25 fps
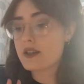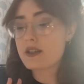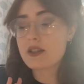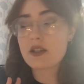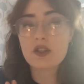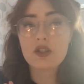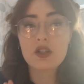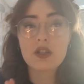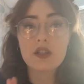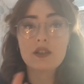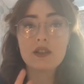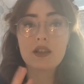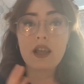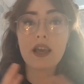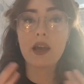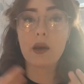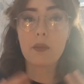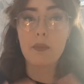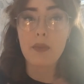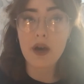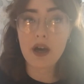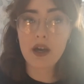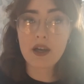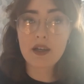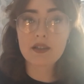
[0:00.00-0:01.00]
This is just like
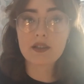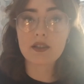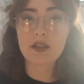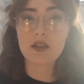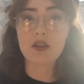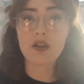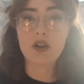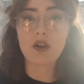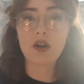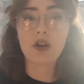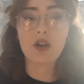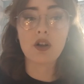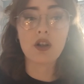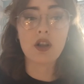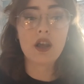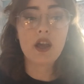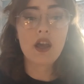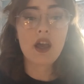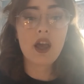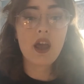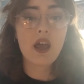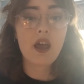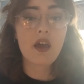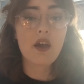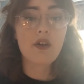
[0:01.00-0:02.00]
a personal,
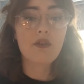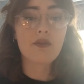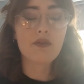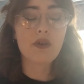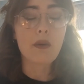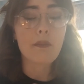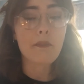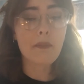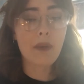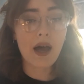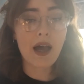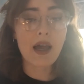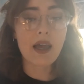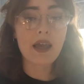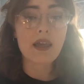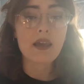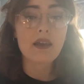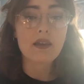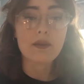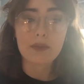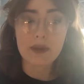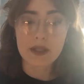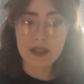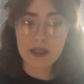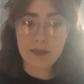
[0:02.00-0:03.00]
from
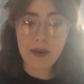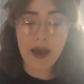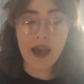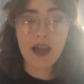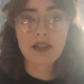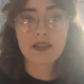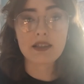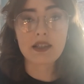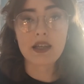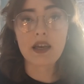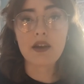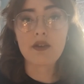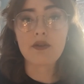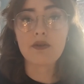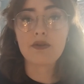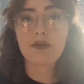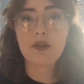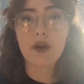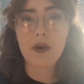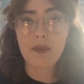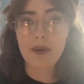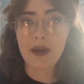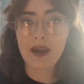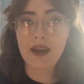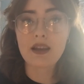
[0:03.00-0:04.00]
my
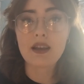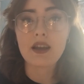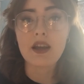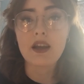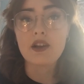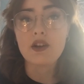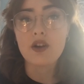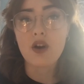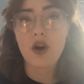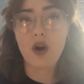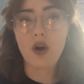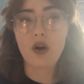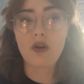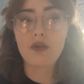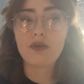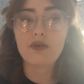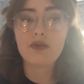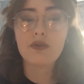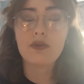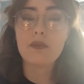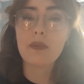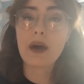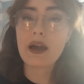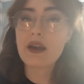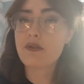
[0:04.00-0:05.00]
perspective, opinion of
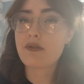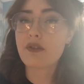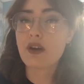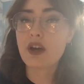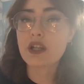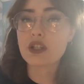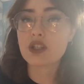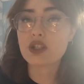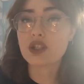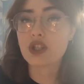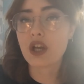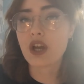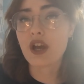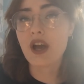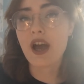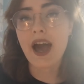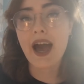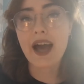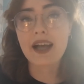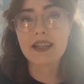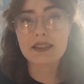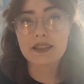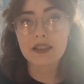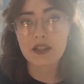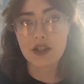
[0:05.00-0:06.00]
my first year
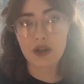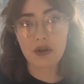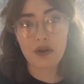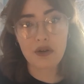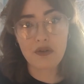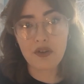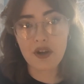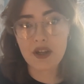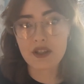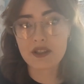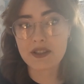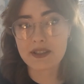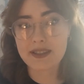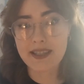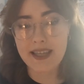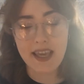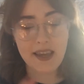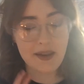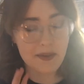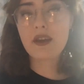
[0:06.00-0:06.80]
at university.